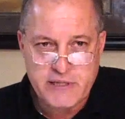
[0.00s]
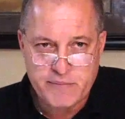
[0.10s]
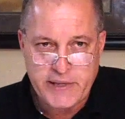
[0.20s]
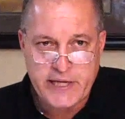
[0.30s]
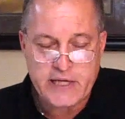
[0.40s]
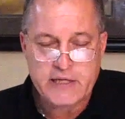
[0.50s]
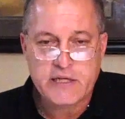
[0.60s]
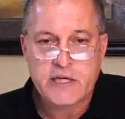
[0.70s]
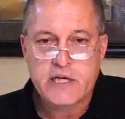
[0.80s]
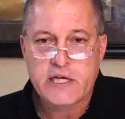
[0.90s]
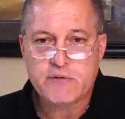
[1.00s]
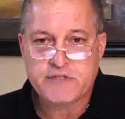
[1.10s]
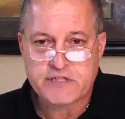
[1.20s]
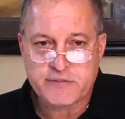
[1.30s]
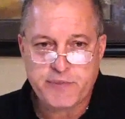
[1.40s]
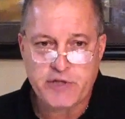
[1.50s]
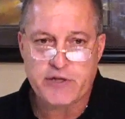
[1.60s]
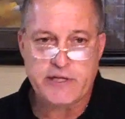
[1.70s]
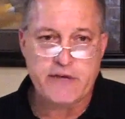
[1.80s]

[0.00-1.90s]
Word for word: a man, he was a spirit.